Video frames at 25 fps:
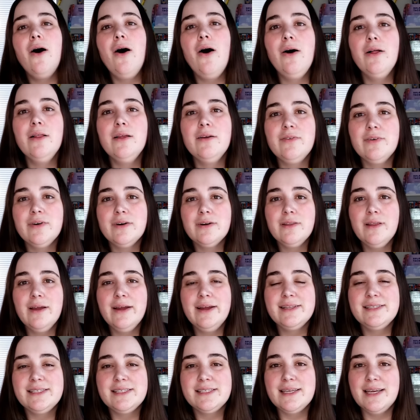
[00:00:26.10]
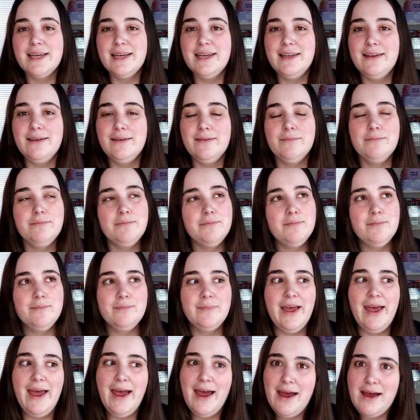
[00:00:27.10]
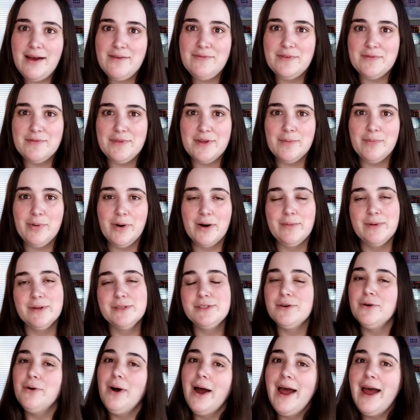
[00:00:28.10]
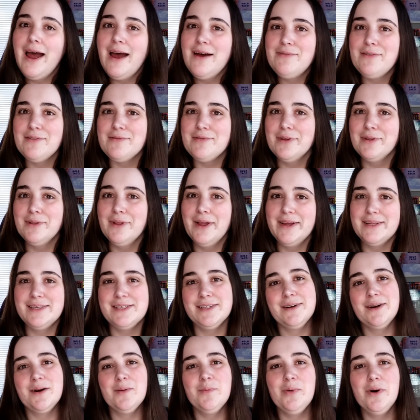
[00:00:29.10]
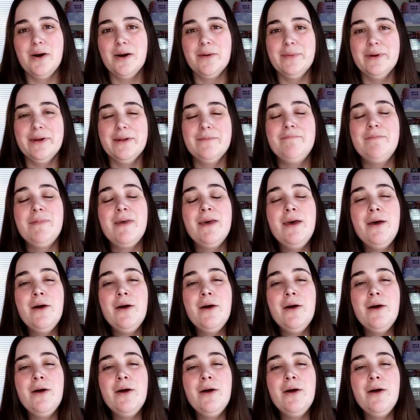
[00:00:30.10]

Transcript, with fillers: all of our lights in half of the apartment, so half of the lights in our apartment